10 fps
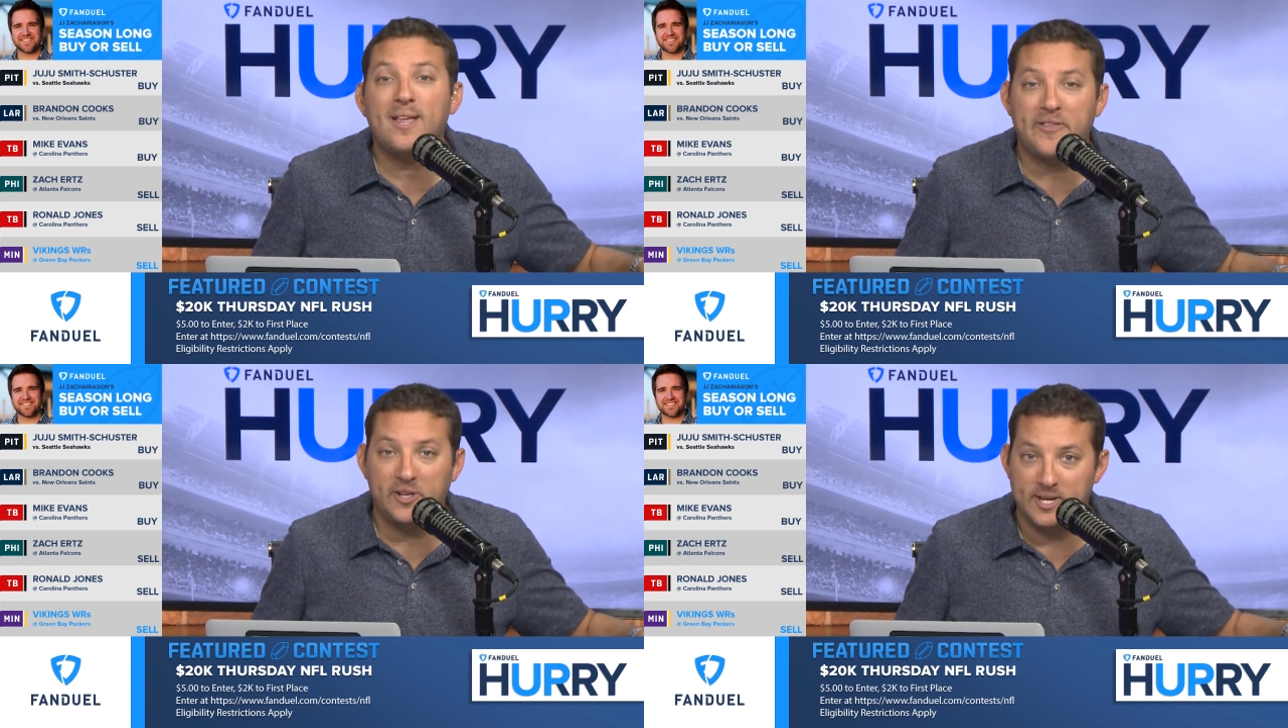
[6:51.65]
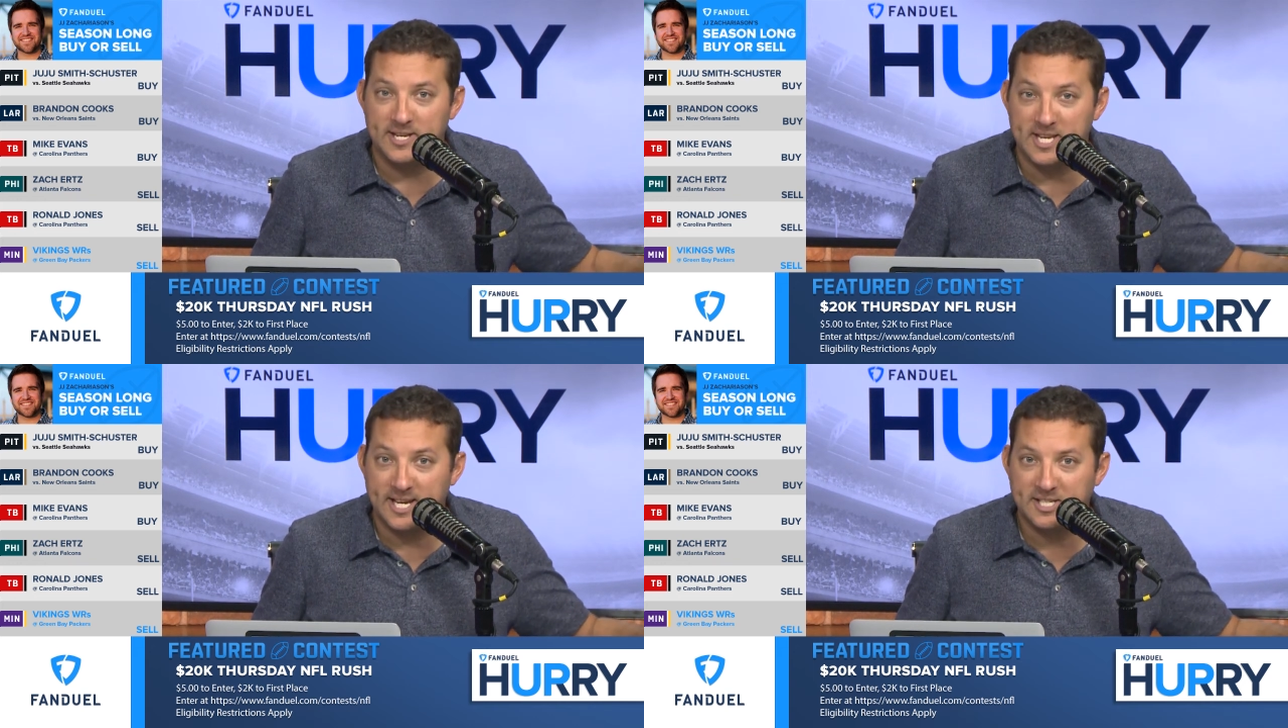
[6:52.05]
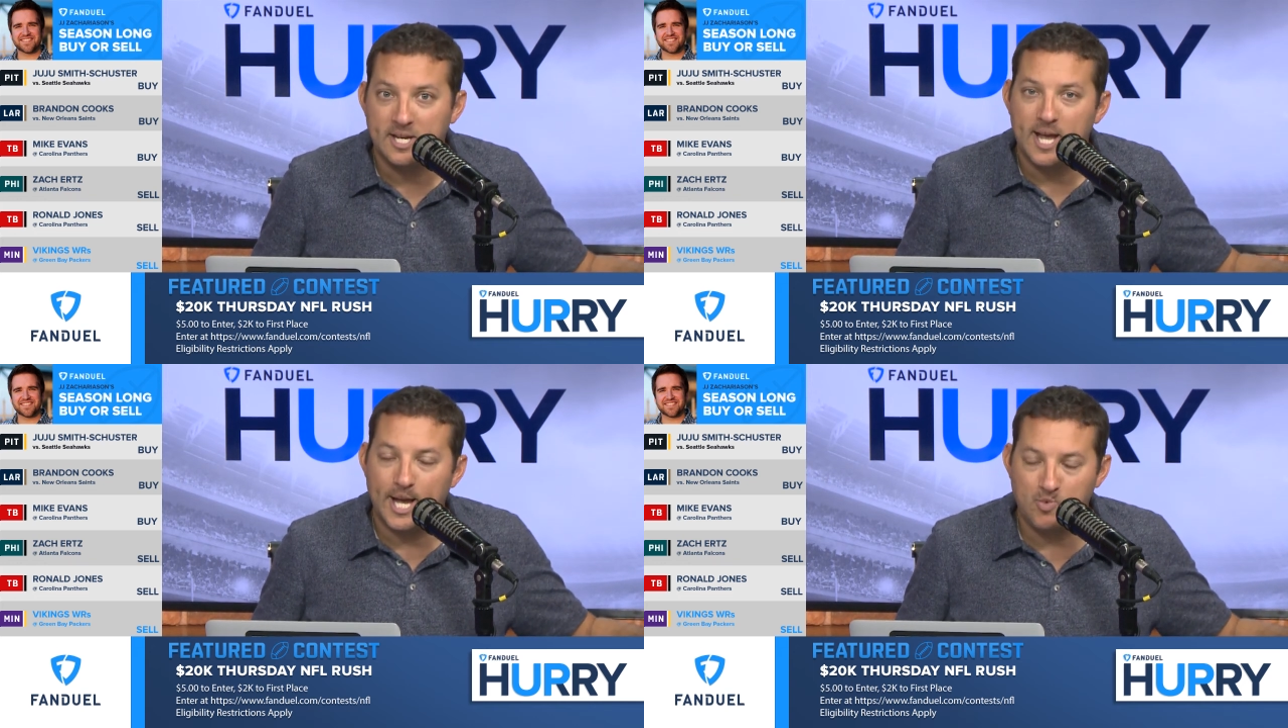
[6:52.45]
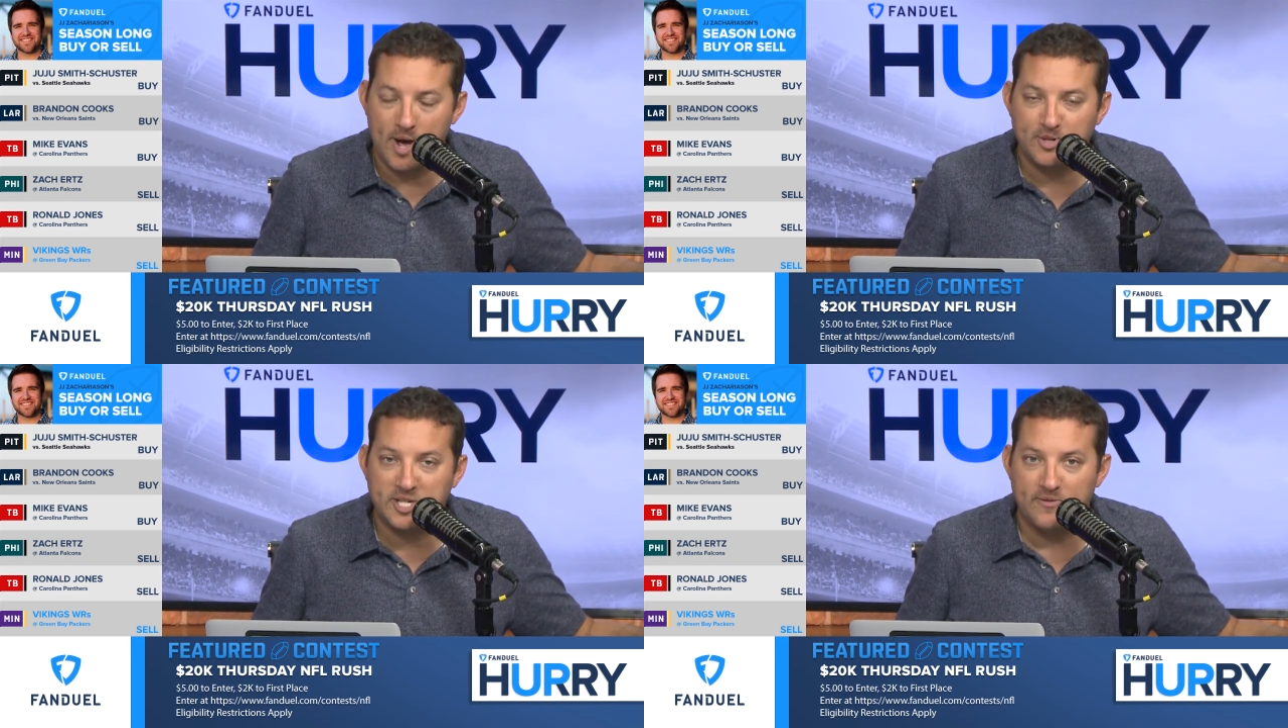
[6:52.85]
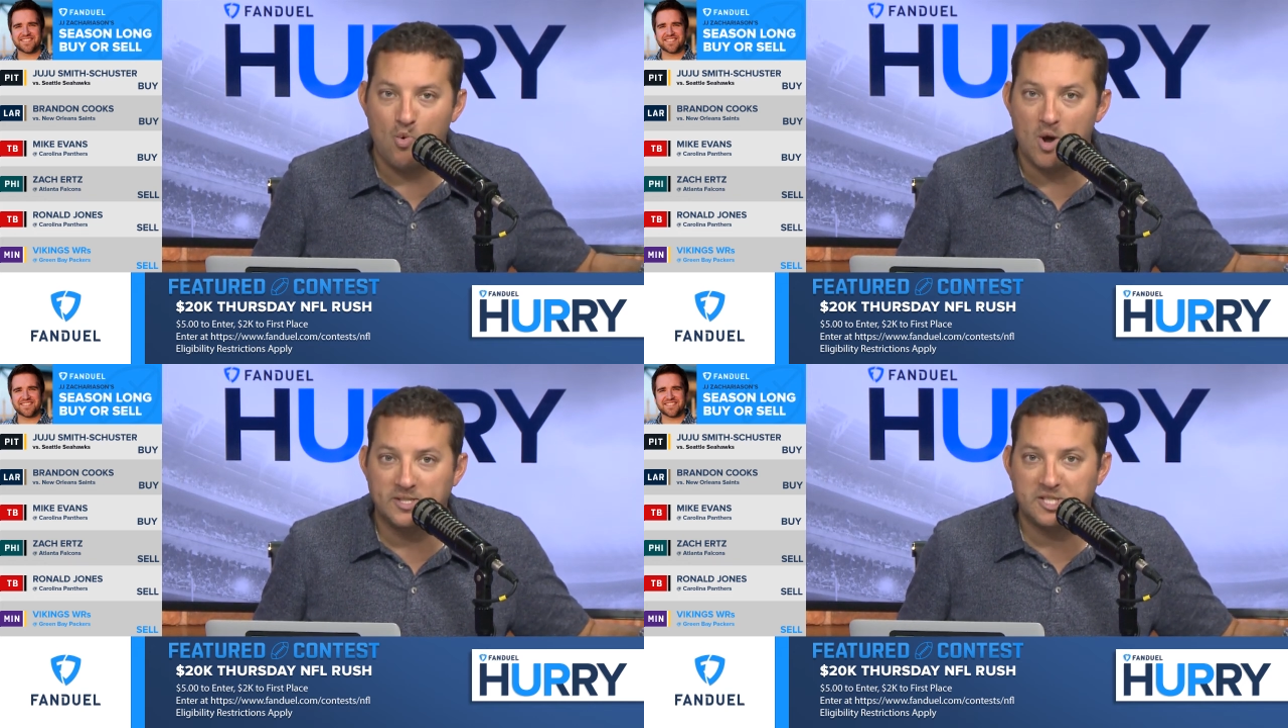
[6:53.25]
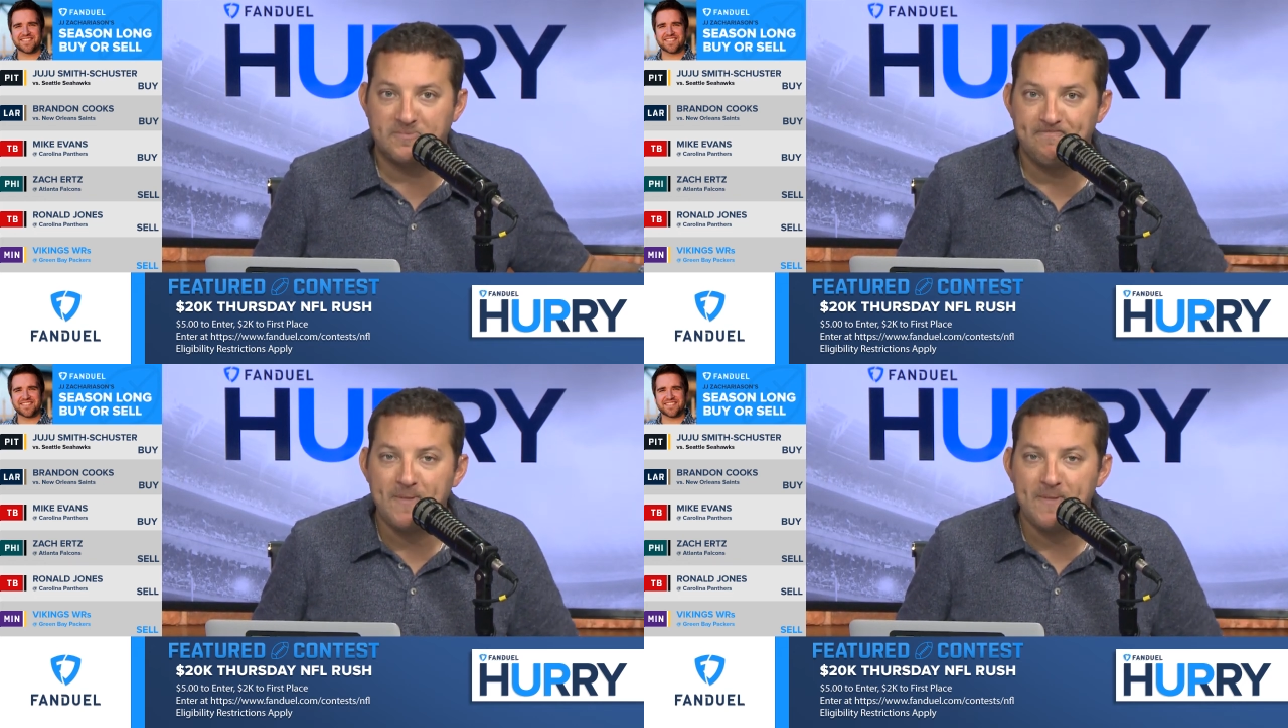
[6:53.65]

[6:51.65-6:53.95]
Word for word: Thielen and Diggs as wide receiver ones.